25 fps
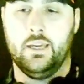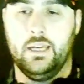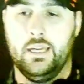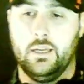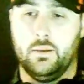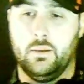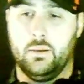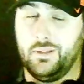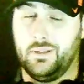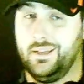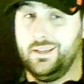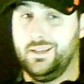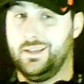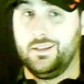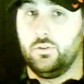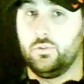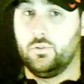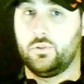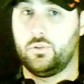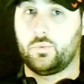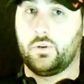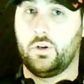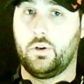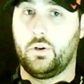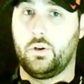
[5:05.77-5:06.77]
Playing on the
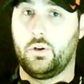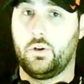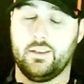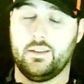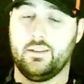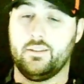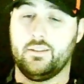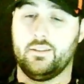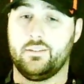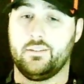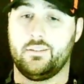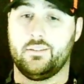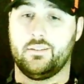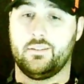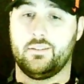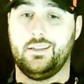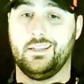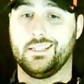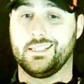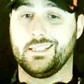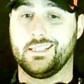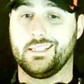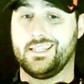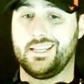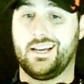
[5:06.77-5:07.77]
road in the SEC is
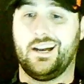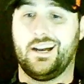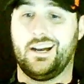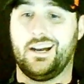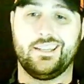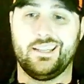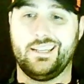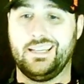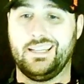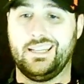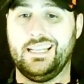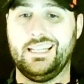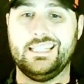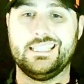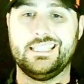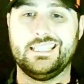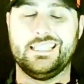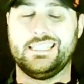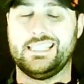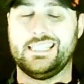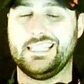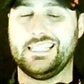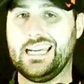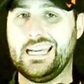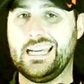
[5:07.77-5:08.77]
not an easy
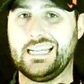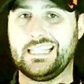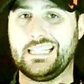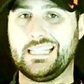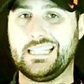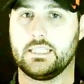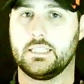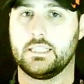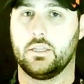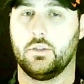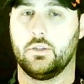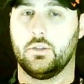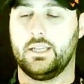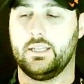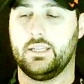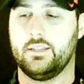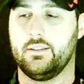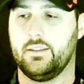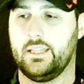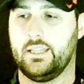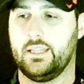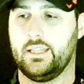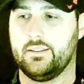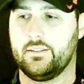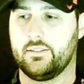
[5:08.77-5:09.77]
task, so
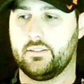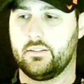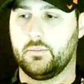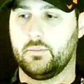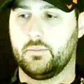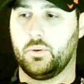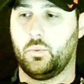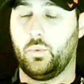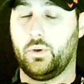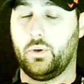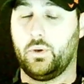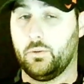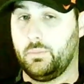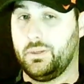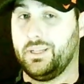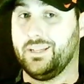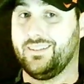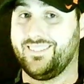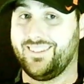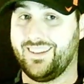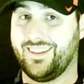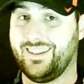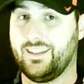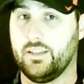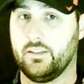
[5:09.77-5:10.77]
that is something we are being
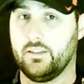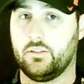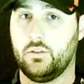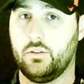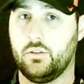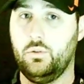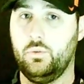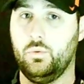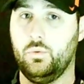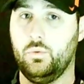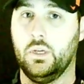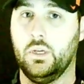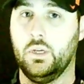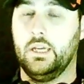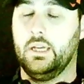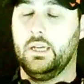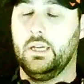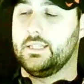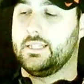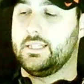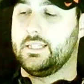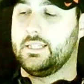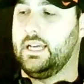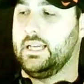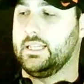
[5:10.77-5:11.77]
taken to
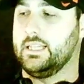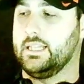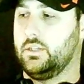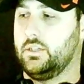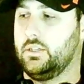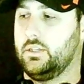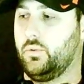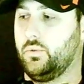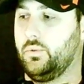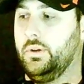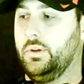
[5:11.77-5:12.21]
task on